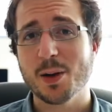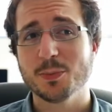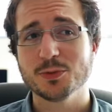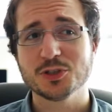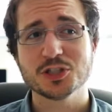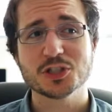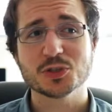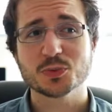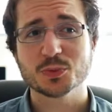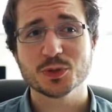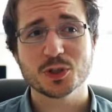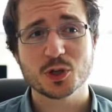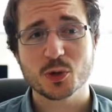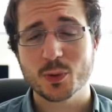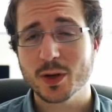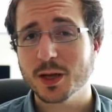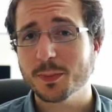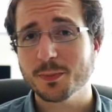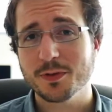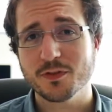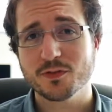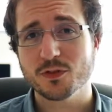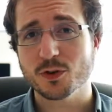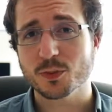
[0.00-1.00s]
Just real
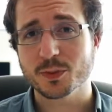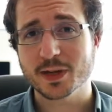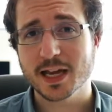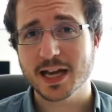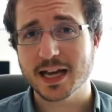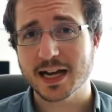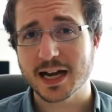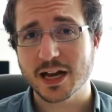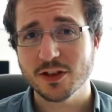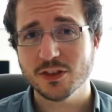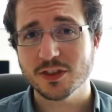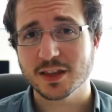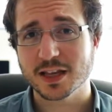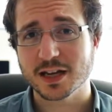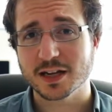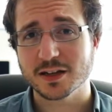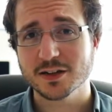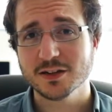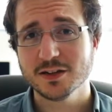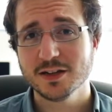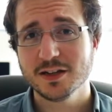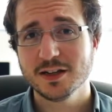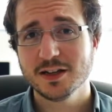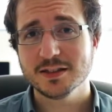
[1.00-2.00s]
quick before we head out
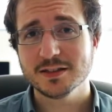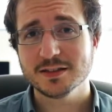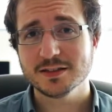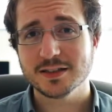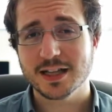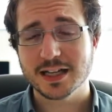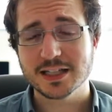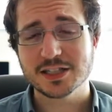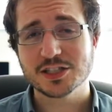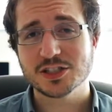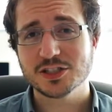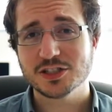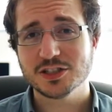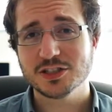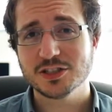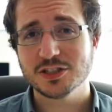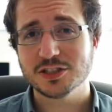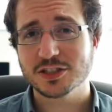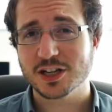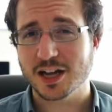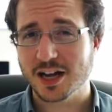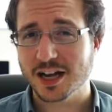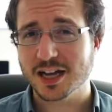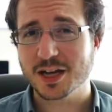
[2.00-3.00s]
there, let's
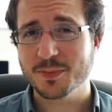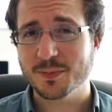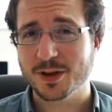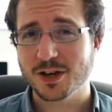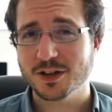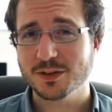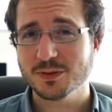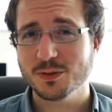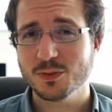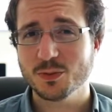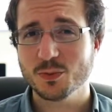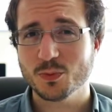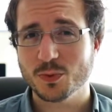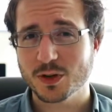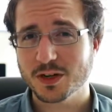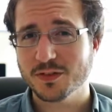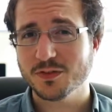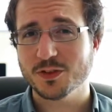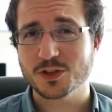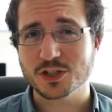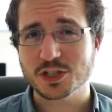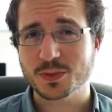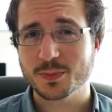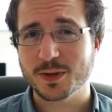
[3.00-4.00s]
talk about one
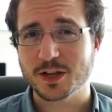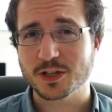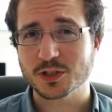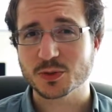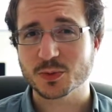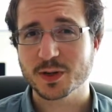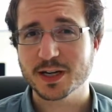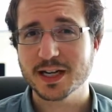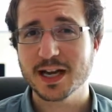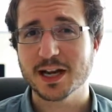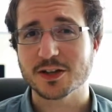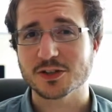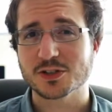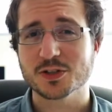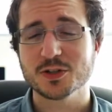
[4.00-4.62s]
of those smiles right now.